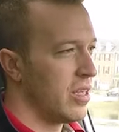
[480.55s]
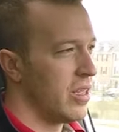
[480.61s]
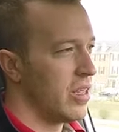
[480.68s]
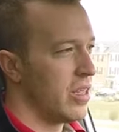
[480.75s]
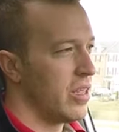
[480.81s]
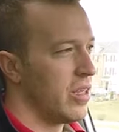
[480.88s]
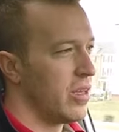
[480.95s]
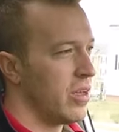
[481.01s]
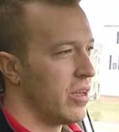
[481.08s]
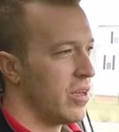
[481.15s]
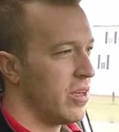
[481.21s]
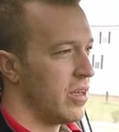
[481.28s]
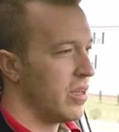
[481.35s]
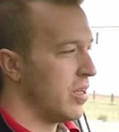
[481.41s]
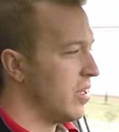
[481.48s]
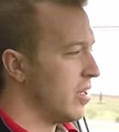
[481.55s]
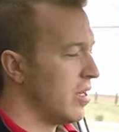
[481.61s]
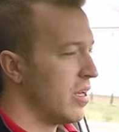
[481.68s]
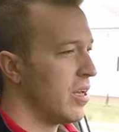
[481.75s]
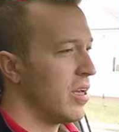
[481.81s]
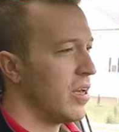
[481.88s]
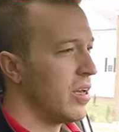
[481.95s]

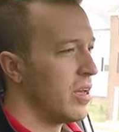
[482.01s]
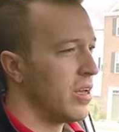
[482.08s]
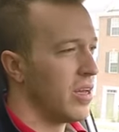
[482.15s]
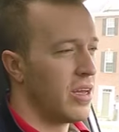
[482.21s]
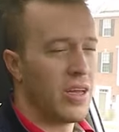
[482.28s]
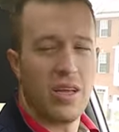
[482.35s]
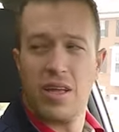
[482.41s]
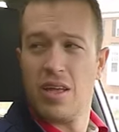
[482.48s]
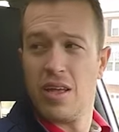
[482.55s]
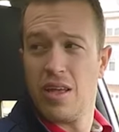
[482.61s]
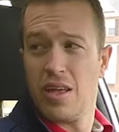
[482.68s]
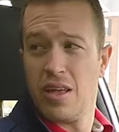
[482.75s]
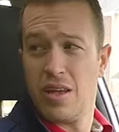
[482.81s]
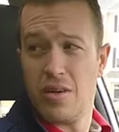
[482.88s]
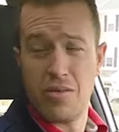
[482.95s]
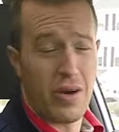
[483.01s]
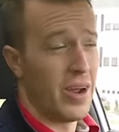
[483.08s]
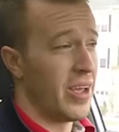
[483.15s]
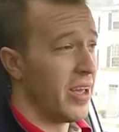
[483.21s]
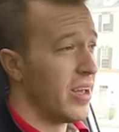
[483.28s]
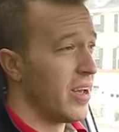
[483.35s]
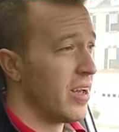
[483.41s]

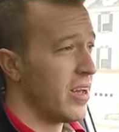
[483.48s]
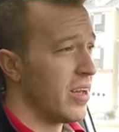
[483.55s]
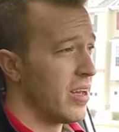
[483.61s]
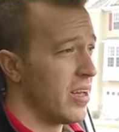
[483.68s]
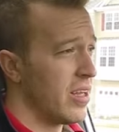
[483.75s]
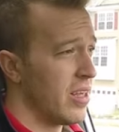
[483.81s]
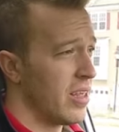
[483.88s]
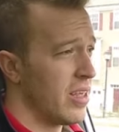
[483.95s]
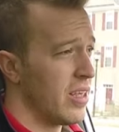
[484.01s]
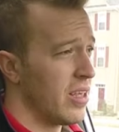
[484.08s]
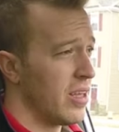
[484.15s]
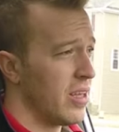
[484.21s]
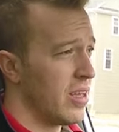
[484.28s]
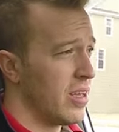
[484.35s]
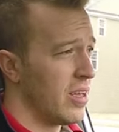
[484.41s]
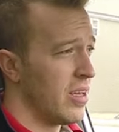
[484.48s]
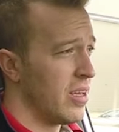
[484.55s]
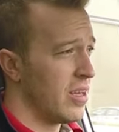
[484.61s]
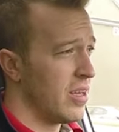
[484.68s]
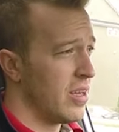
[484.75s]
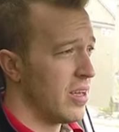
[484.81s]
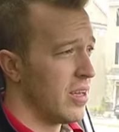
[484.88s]

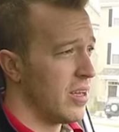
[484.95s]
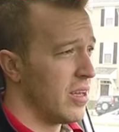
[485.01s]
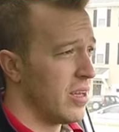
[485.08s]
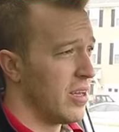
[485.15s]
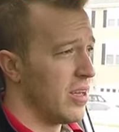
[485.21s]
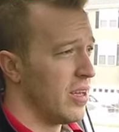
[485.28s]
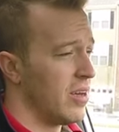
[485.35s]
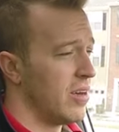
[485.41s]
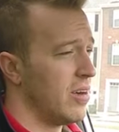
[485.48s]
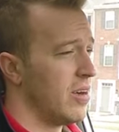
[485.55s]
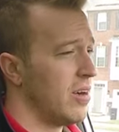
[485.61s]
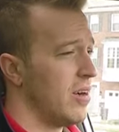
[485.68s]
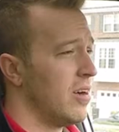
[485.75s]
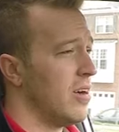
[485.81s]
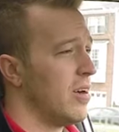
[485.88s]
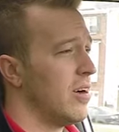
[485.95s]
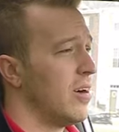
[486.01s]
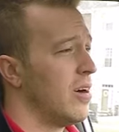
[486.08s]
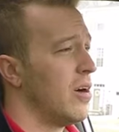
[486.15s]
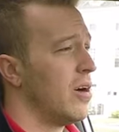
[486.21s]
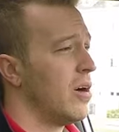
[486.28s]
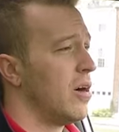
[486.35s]

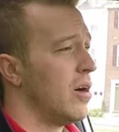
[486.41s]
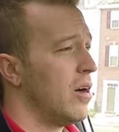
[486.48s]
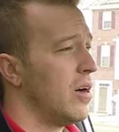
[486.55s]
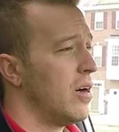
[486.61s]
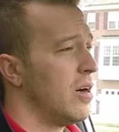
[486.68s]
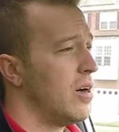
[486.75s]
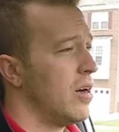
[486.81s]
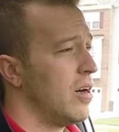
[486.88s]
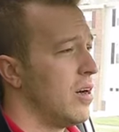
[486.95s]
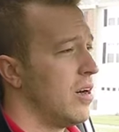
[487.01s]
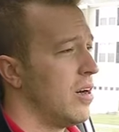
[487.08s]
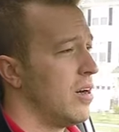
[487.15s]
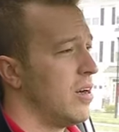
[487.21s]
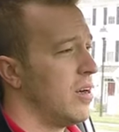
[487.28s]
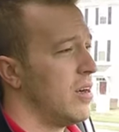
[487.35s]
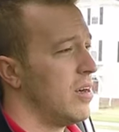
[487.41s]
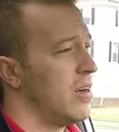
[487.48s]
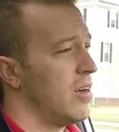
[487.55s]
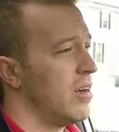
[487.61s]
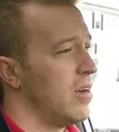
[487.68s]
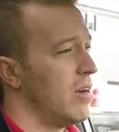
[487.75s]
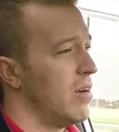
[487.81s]

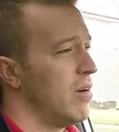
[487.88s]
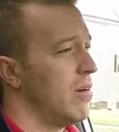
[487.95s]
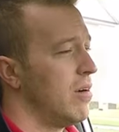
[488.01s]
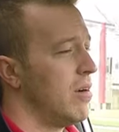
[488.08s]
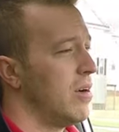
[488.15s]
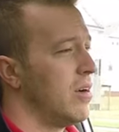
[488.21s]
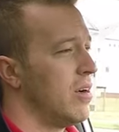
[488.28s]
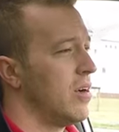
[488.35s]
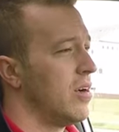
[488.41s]
(silent)